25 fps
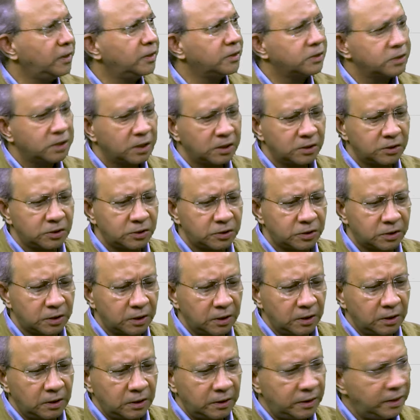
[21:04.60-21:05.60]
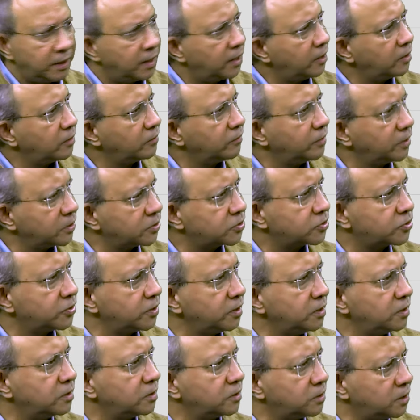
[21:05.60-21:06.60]
discussed the end of
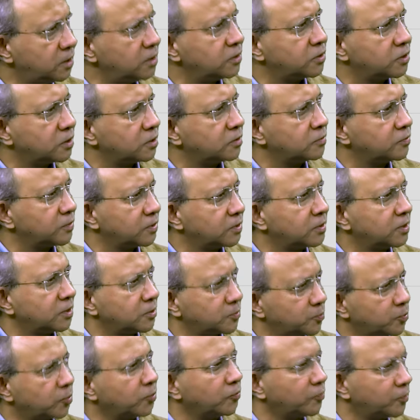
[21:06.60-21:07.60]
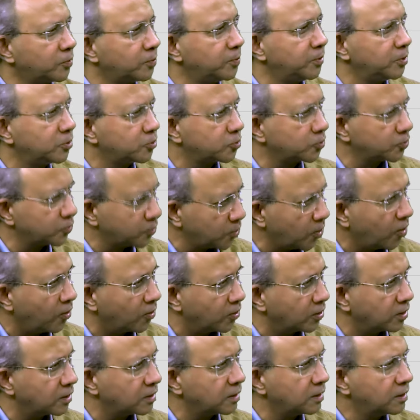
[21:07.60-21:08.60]
history thesis, which has proved to be so
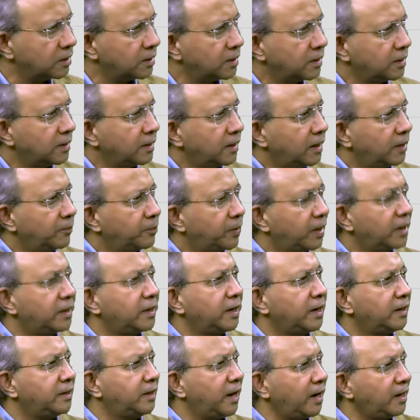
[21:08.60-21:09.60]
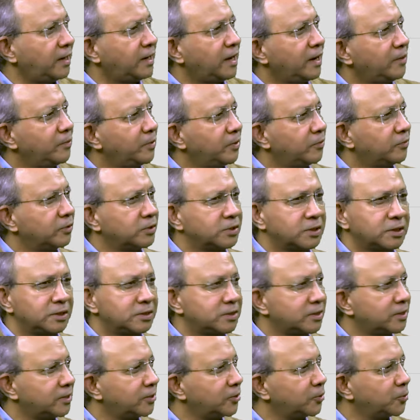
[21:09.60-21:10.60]
wrong, but at that time it was
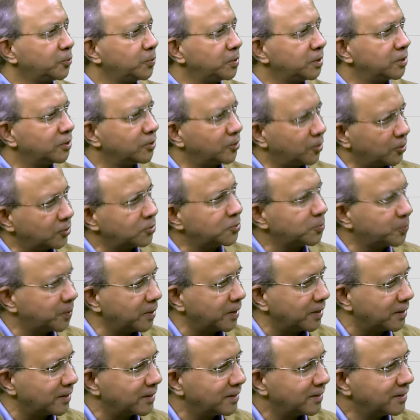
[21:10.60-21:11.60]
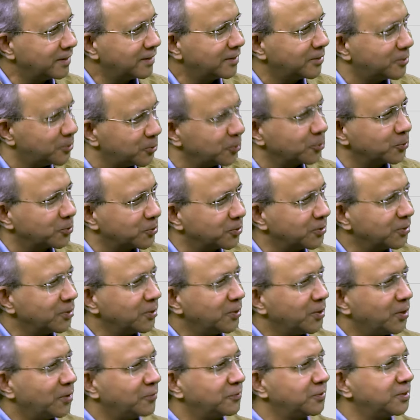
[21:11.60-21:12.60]
considered to be the gospel truth
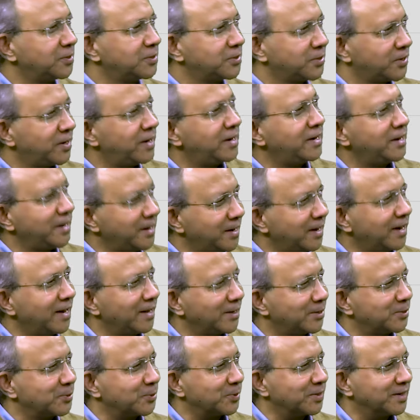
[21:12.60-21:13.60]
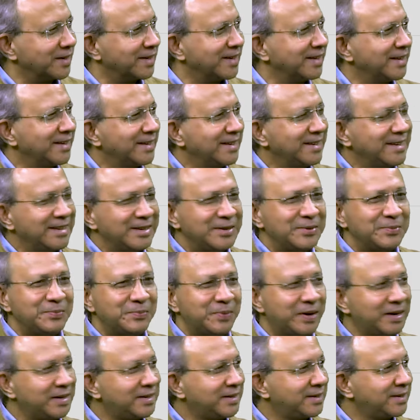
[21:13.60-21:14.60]
of this great intellectual.
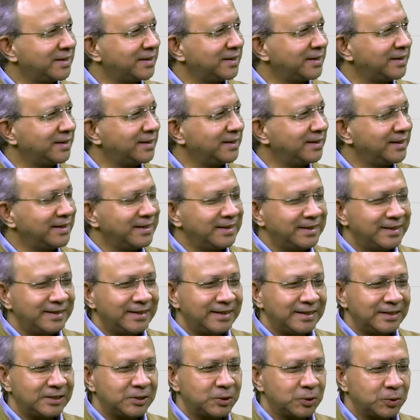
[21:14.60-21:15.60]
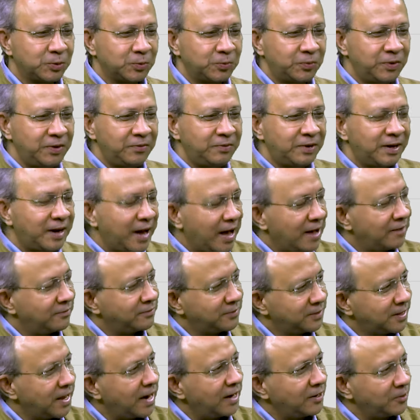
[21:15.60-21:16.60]
But so we will
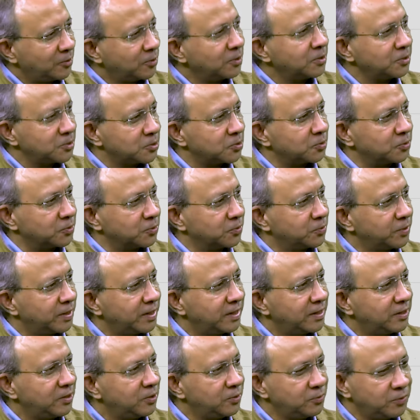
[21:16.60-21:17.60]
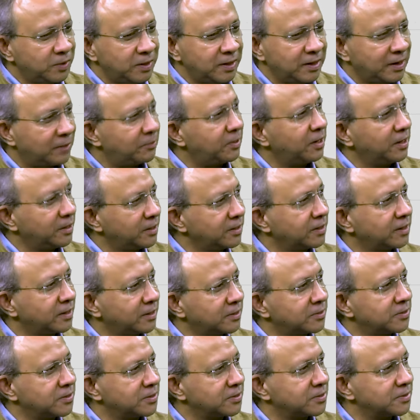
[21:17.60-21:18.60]
have that also, where you will come under
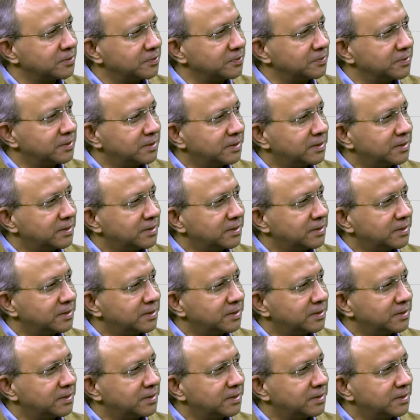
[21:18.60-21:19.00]
criticism.